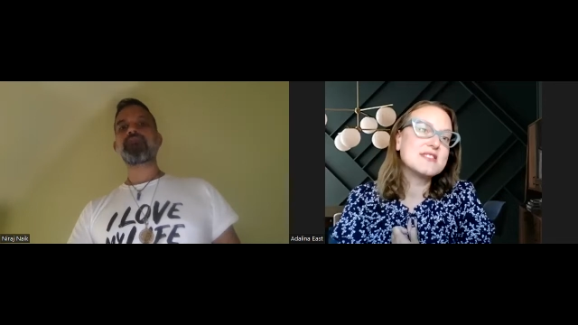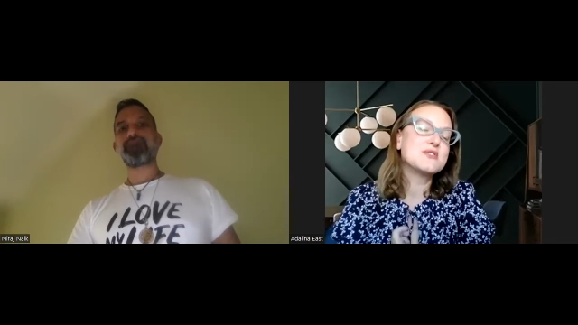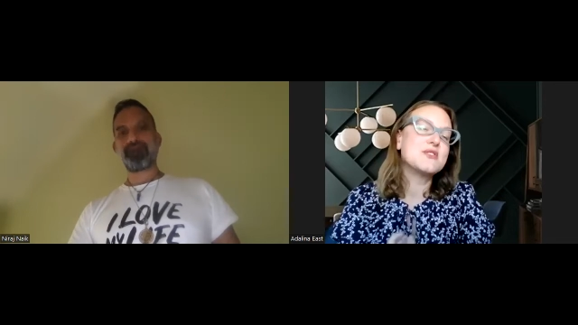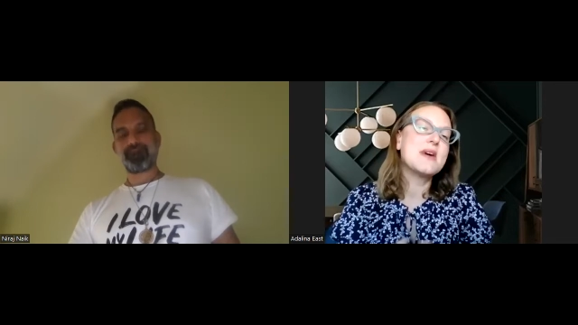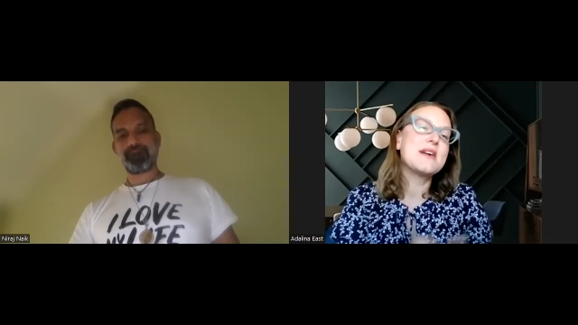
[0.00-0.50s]
Speaker 1: And so
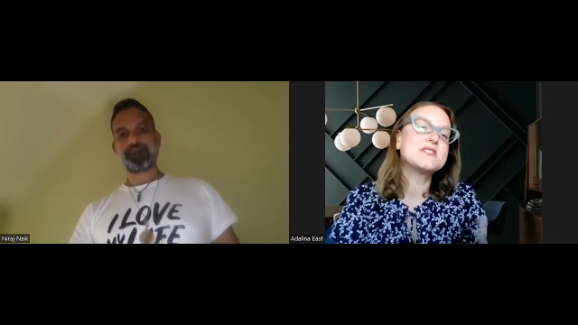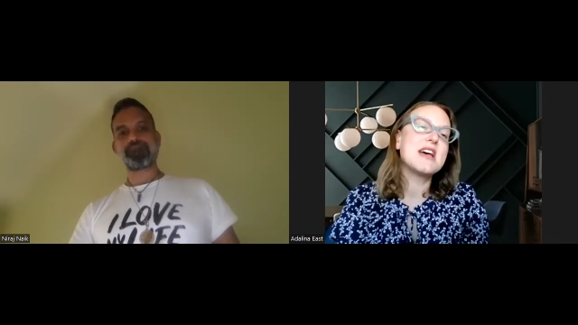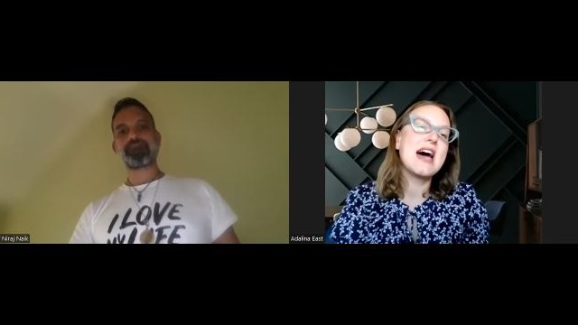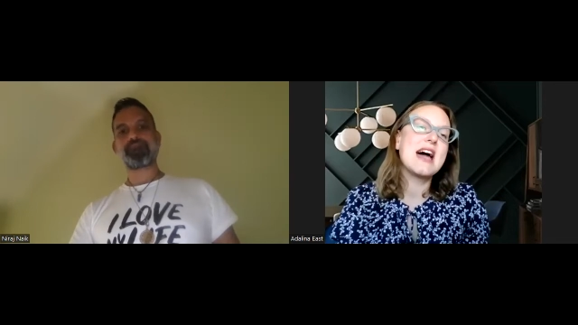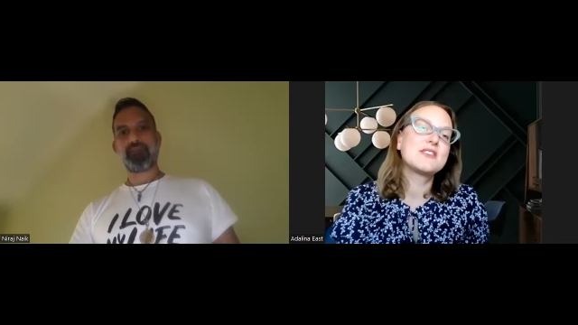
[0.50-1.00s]
you have
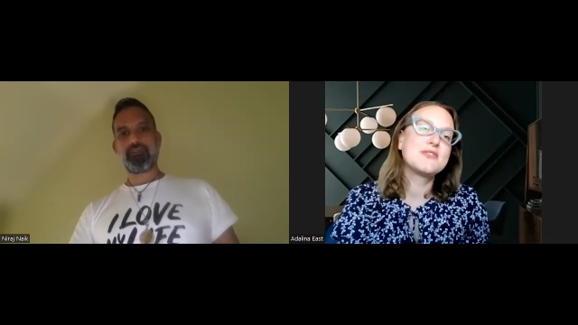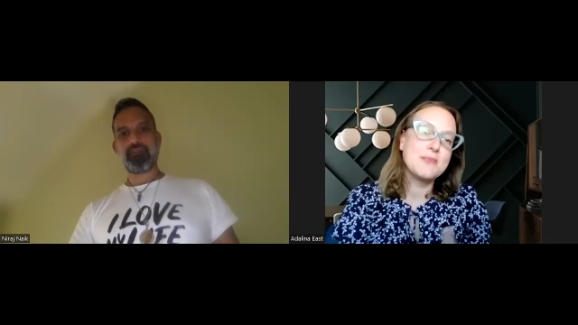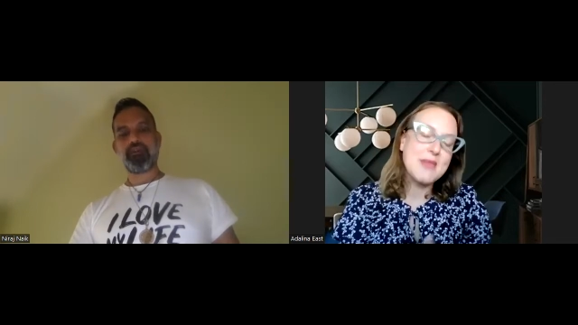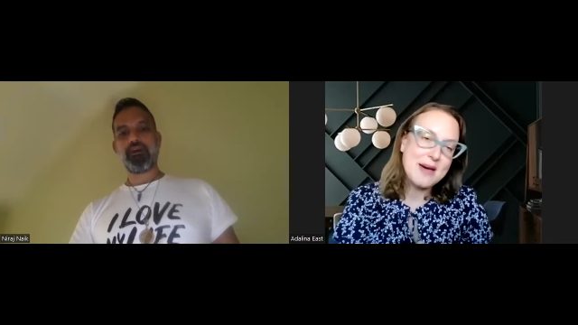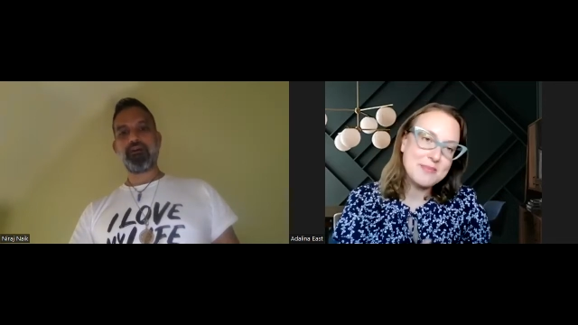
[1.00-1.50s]
to act from
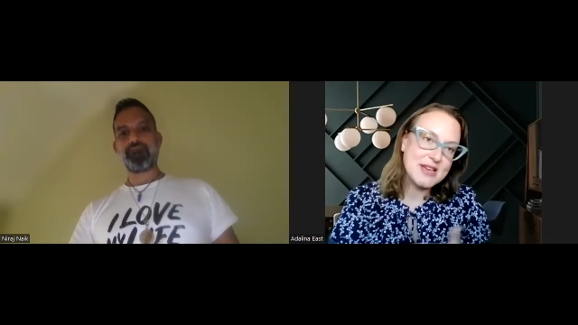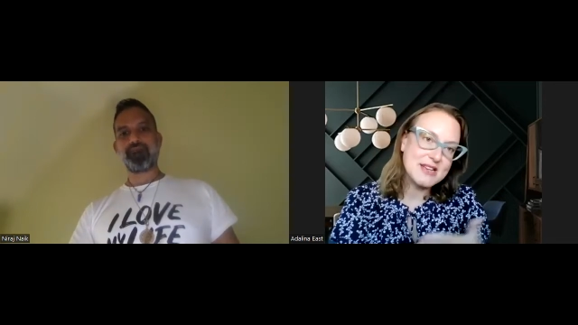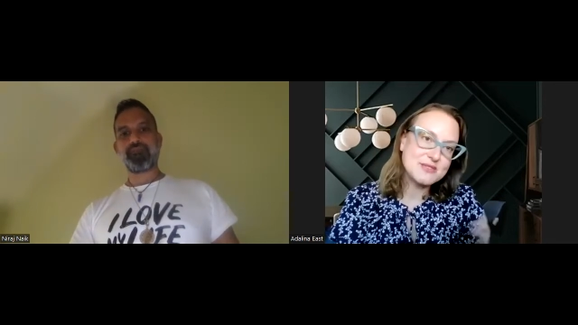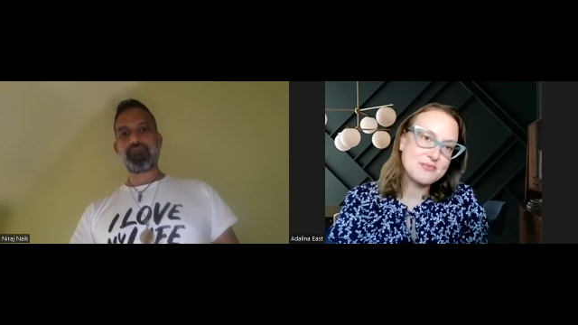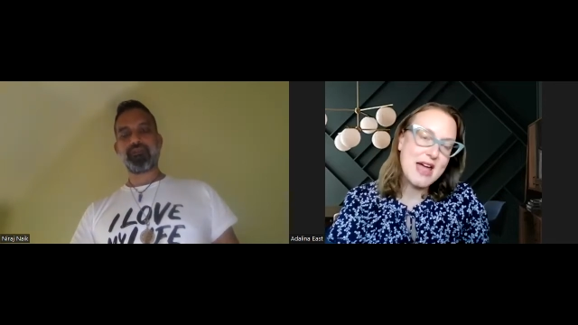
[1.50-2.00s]
yeah. that
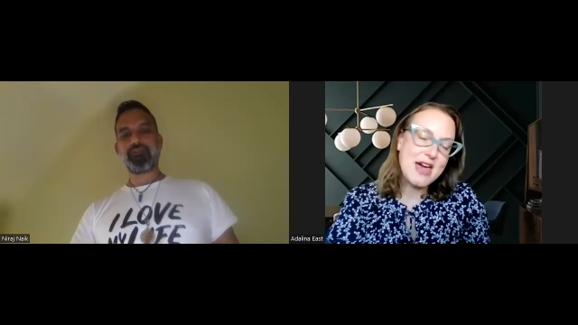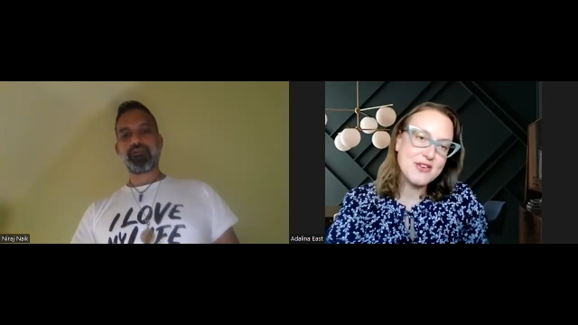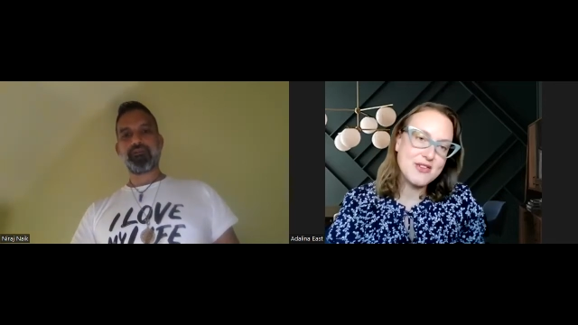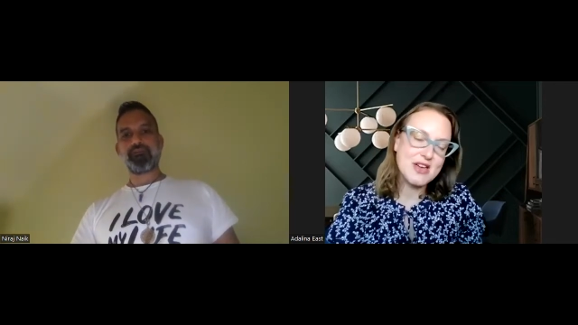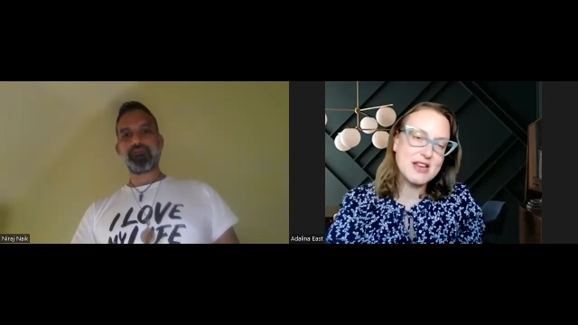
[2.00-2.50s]
place
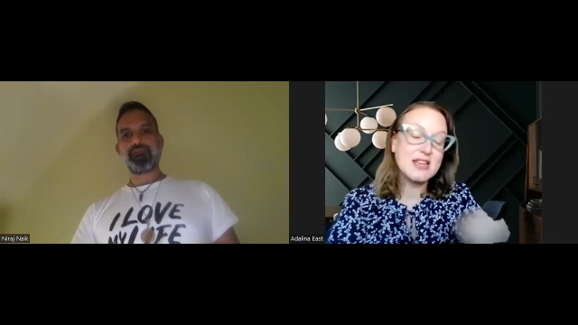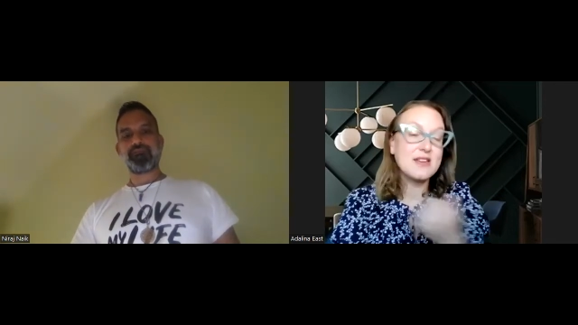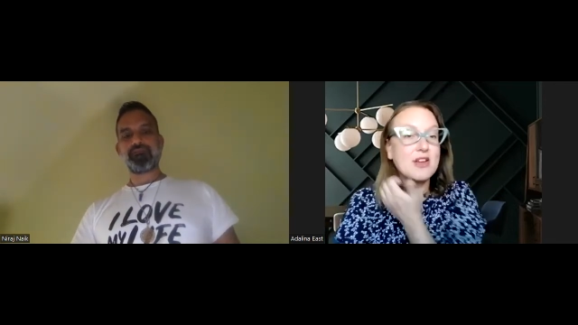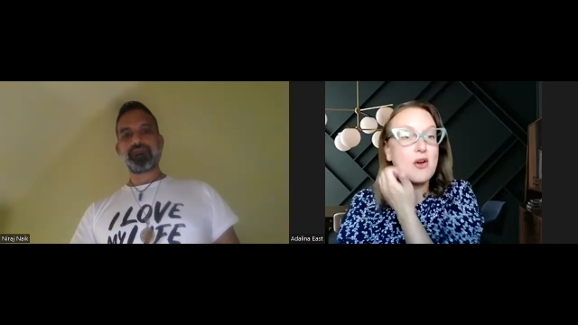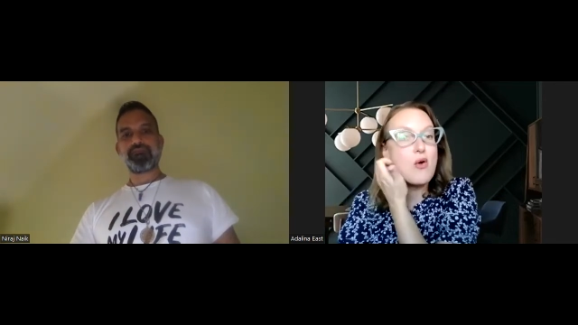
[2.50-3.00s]
rather than
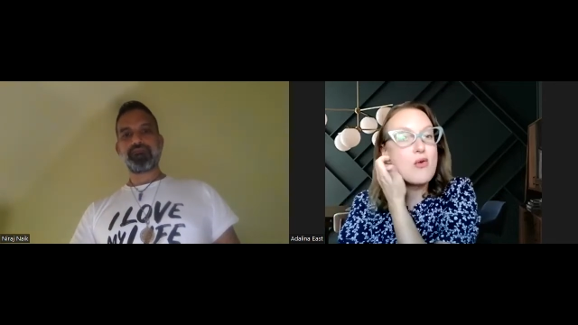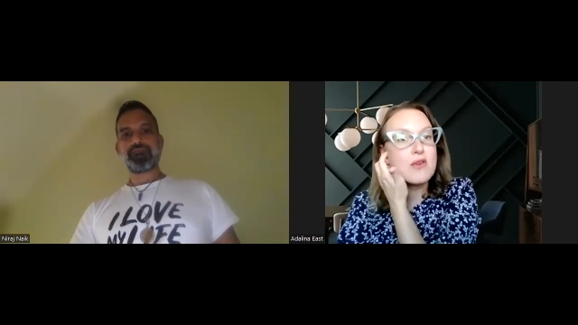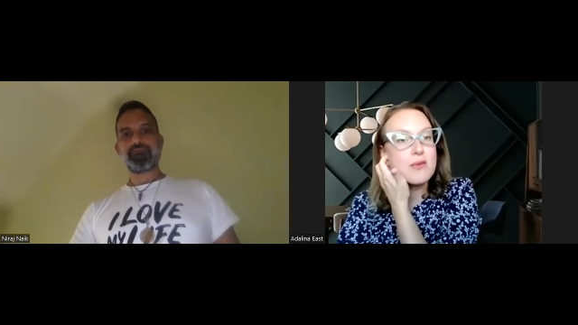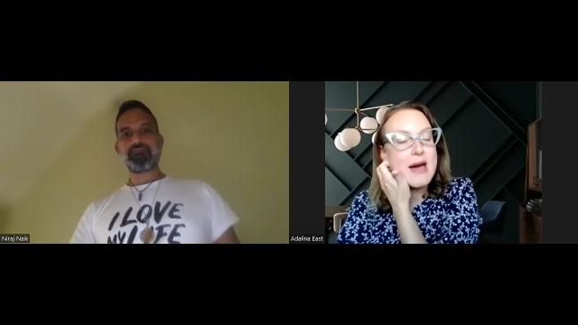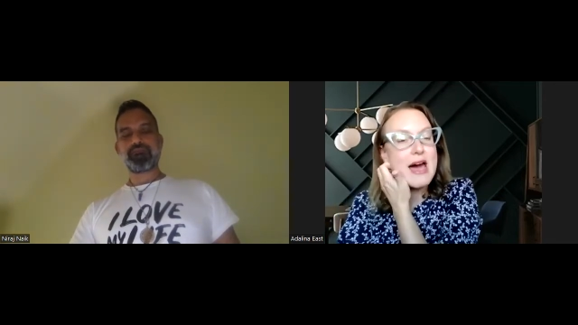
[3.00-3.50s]
giving
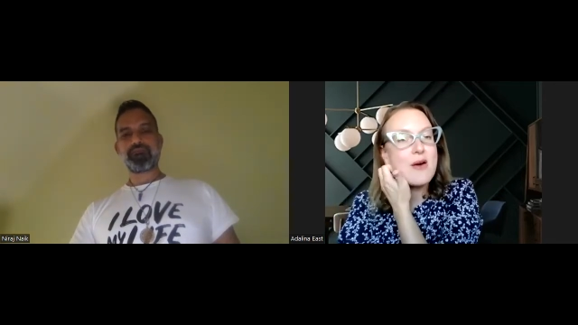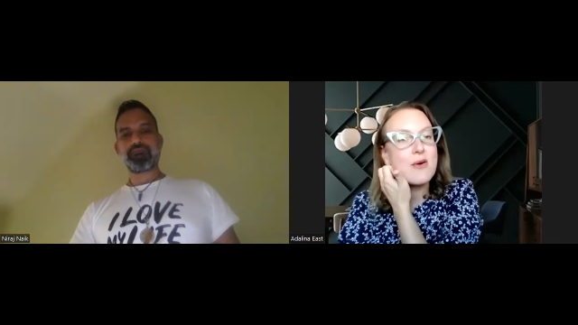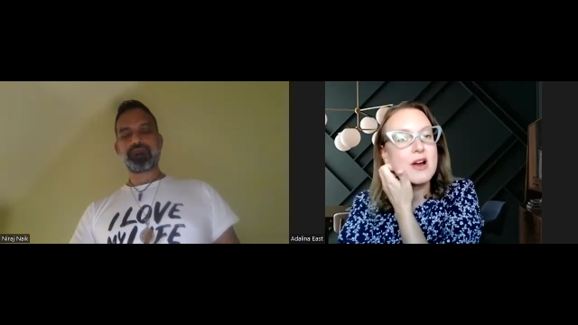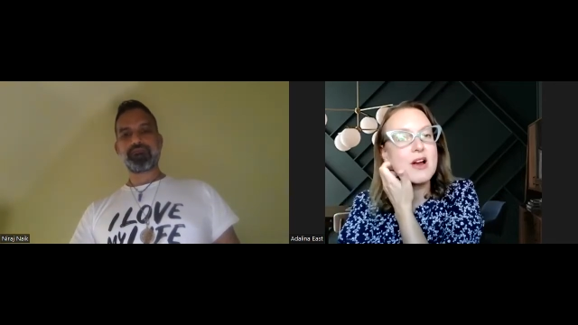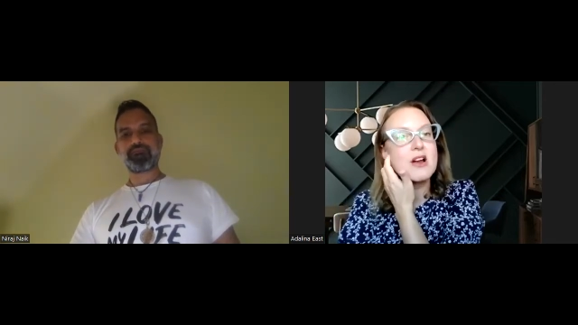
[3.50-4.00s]
over
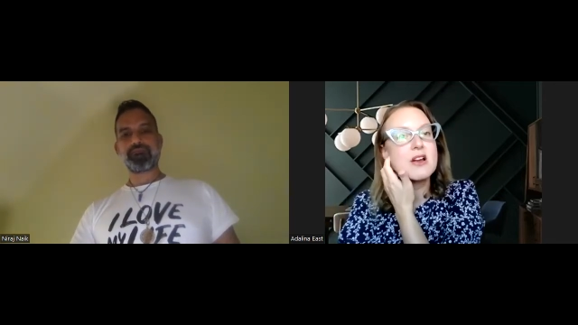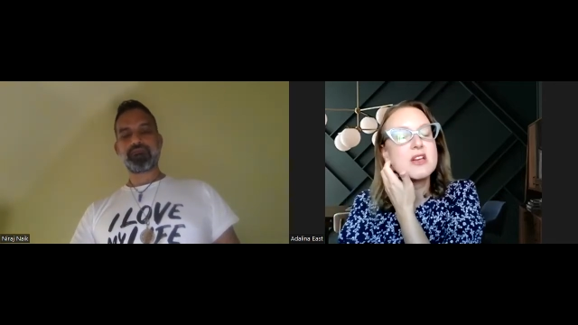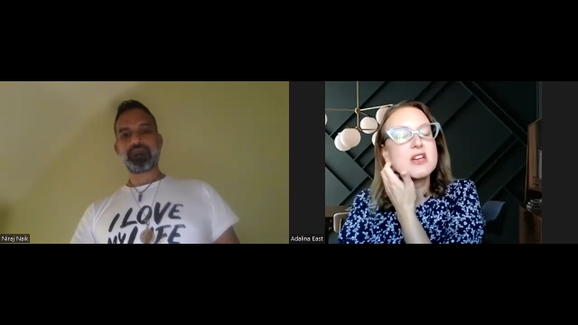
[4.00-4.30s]
power